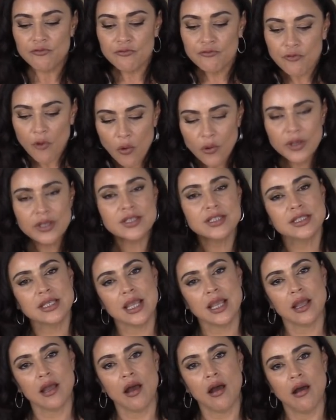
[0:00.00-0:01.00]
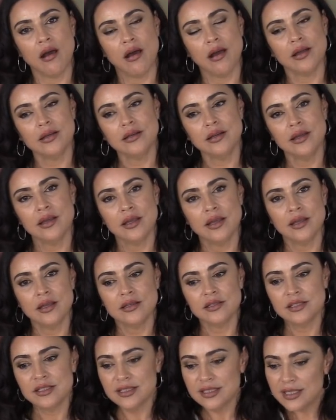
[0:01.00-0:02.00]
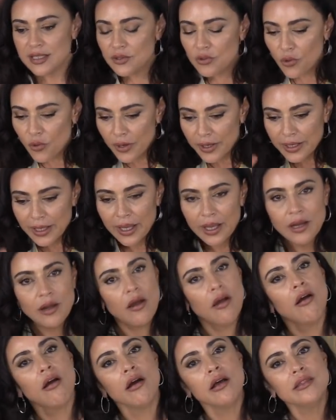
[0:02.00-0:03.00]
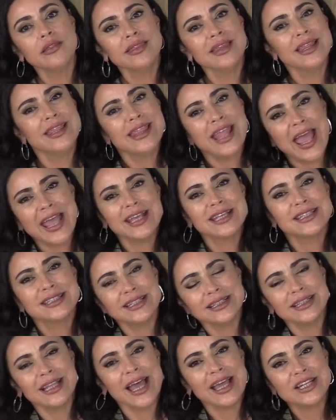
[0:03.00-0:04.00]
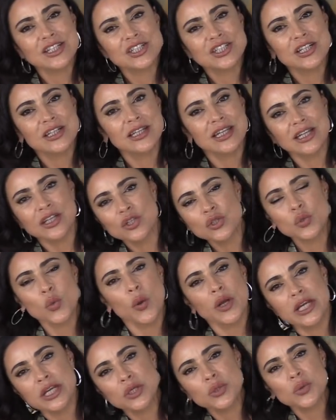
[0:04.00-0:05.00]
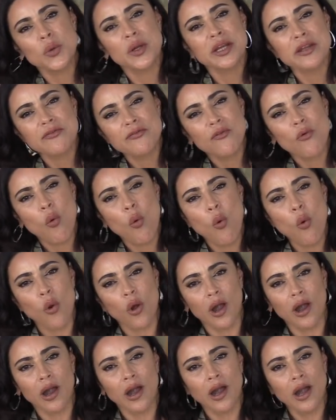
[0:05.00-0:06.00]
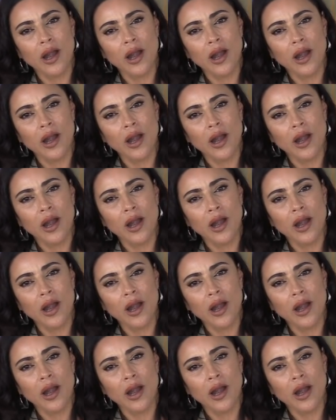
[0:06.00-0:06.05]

focusing on, zeroing in on the next election in 2024.